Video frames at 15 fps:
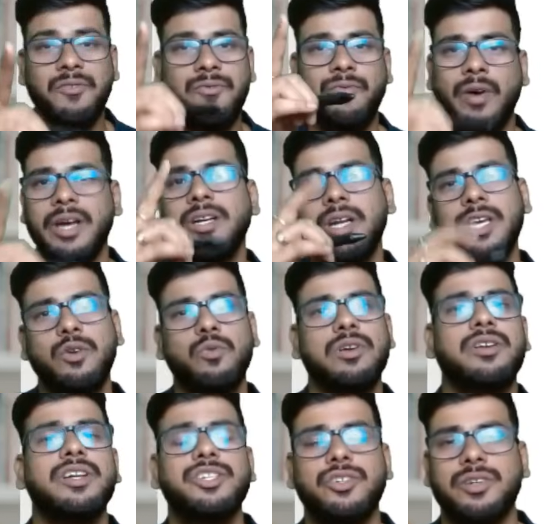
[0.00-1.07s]
fine day you will
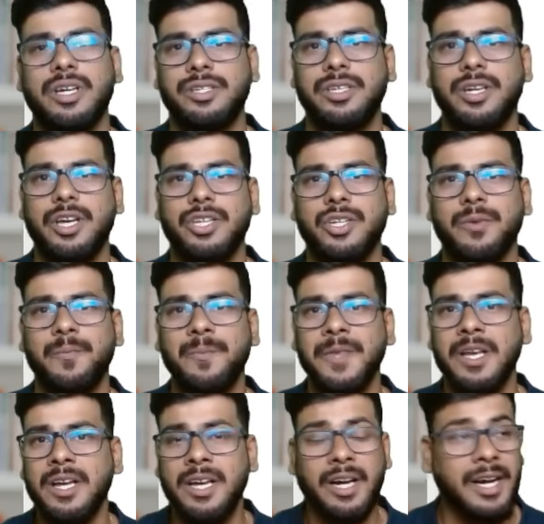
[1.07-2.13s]
reach your destination,
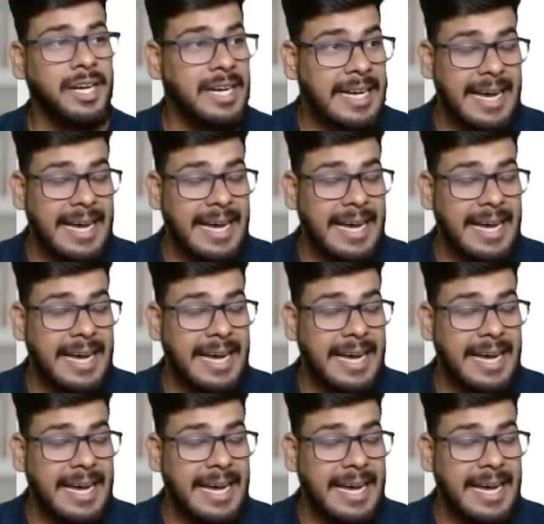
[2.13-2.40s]
right?